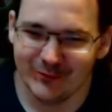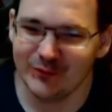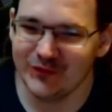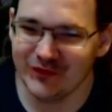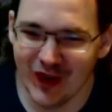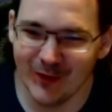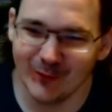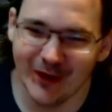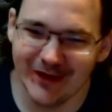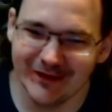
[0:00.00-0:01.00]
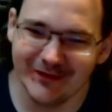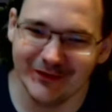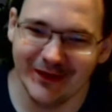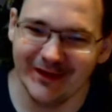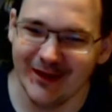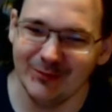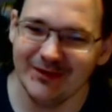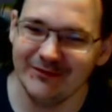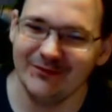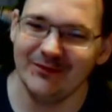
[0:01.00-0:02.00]
Damn right, dude. I can't
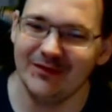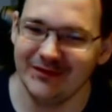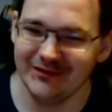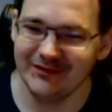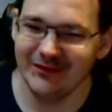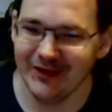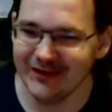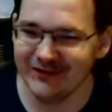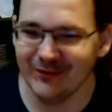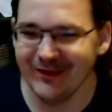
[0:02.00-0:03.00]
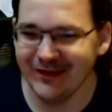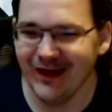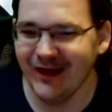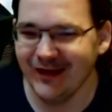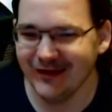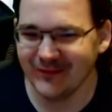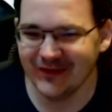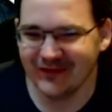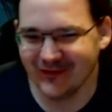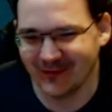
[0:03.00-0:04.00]
believe like somebody that high up
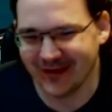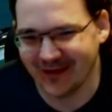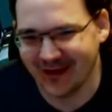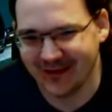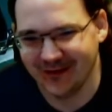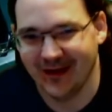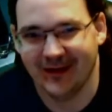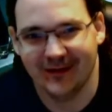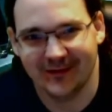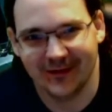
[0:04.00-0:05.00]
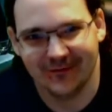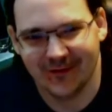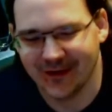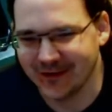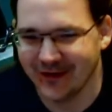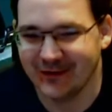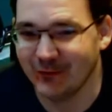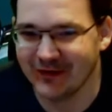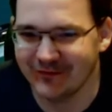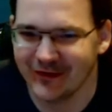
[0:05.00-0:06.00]
said something like that. That guy's gonna get fired. No, he won't
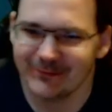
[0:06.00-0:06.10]
get fired.